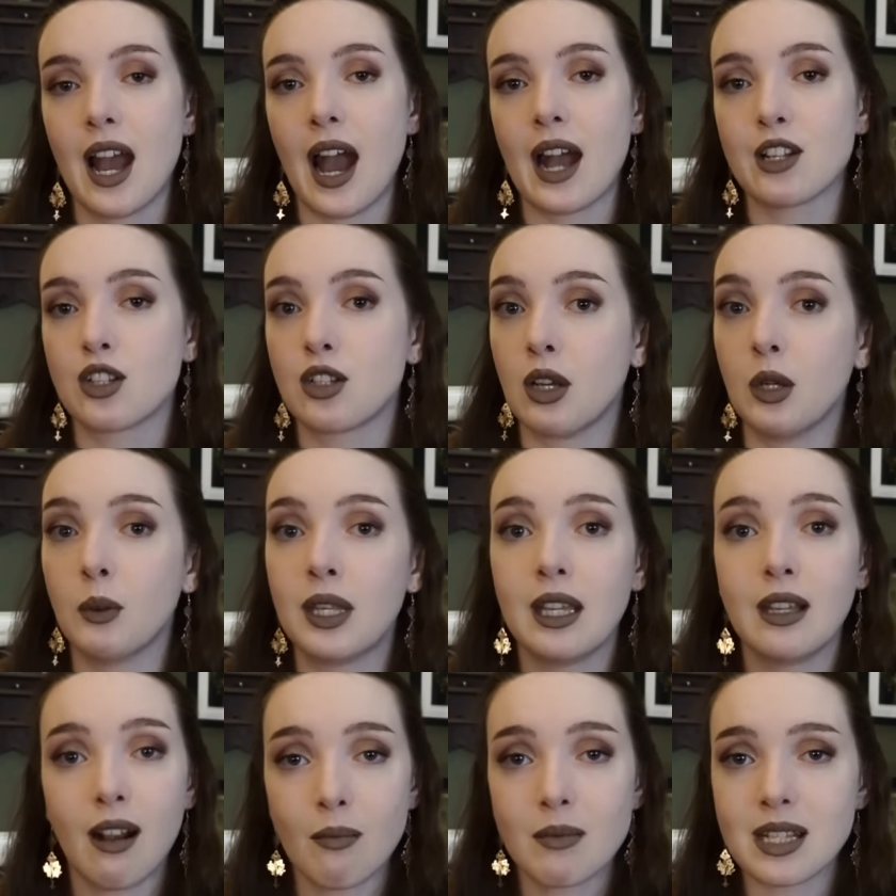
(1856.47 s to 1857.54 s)
And so he
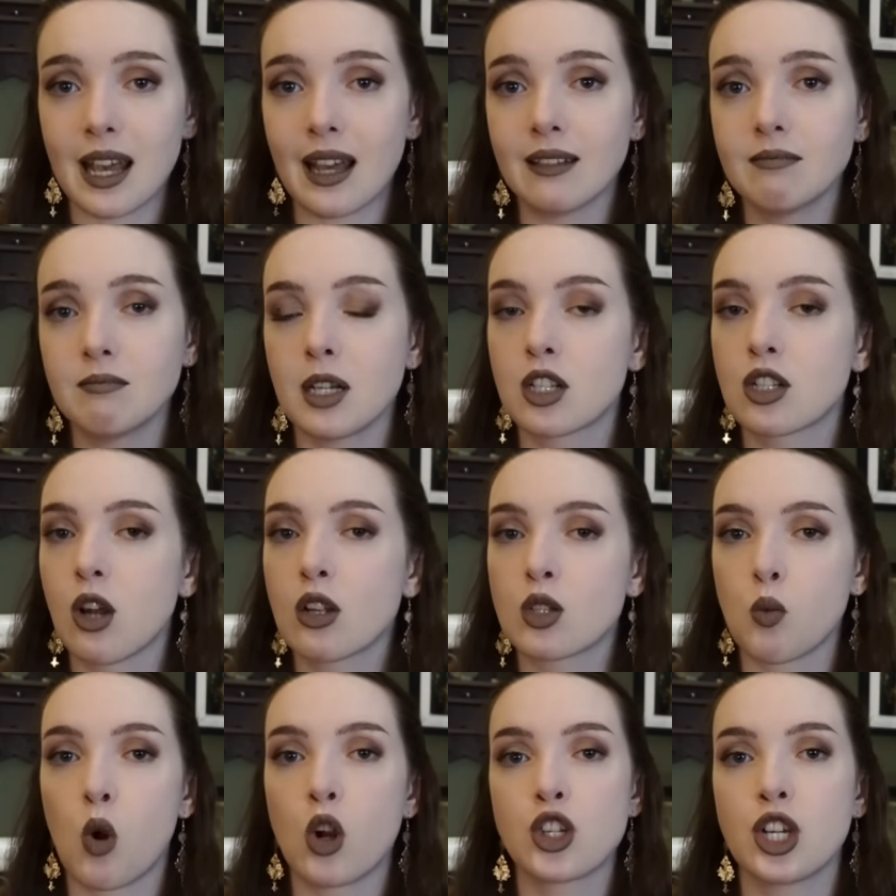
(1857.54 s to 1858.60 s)
comes in and starts
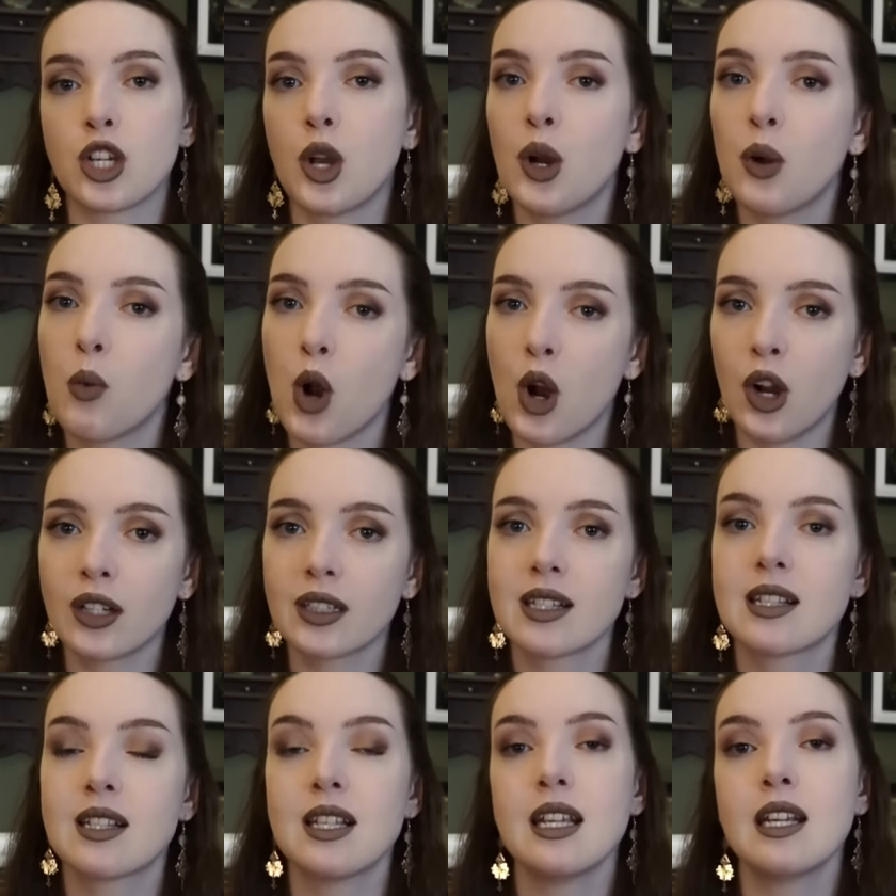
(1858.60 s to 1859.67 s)
watching her work,
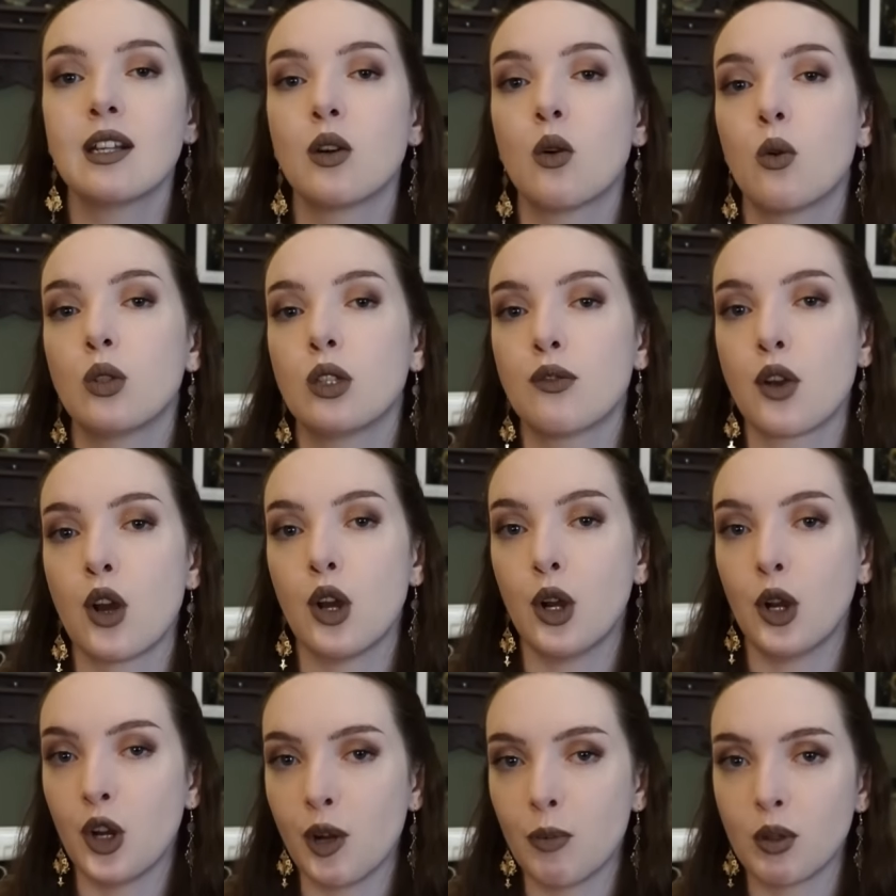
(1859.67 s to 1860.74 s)
seeing all of her
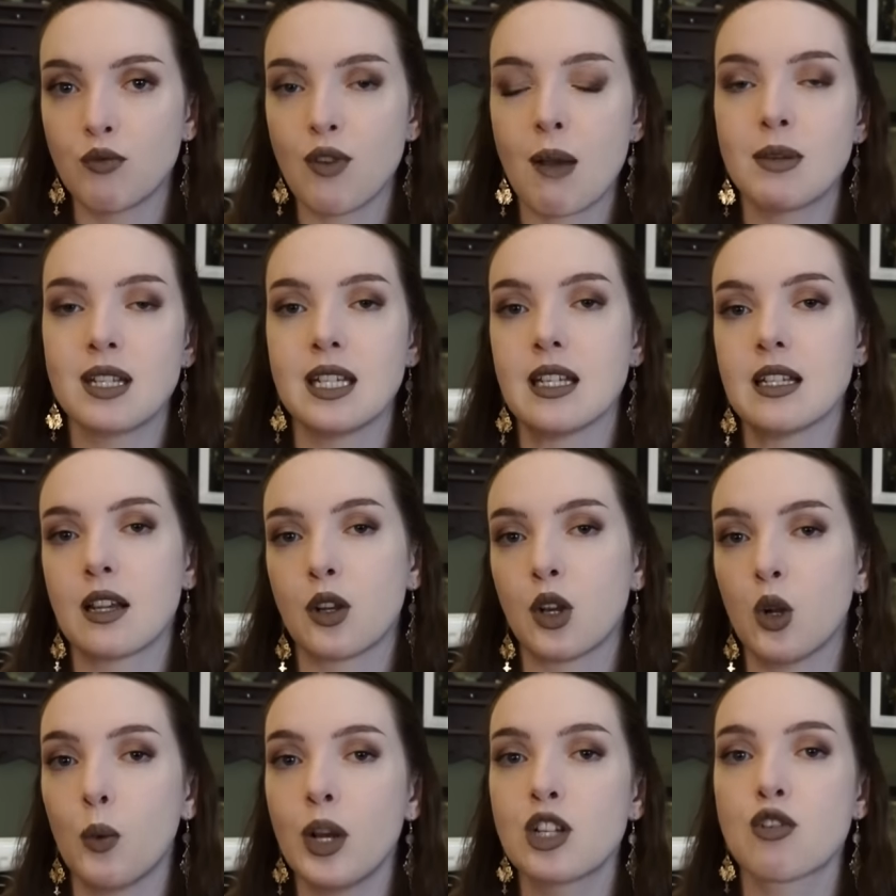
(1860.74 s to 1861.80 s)
herbal remedies and
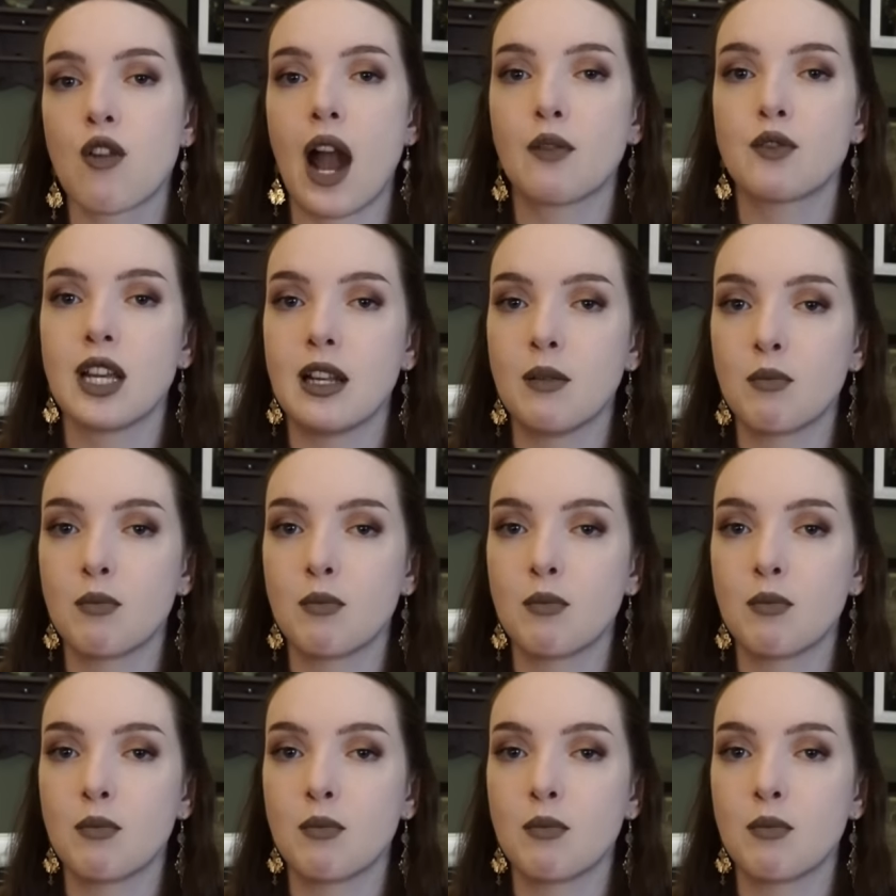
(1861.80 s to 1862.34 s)
her witchcraft in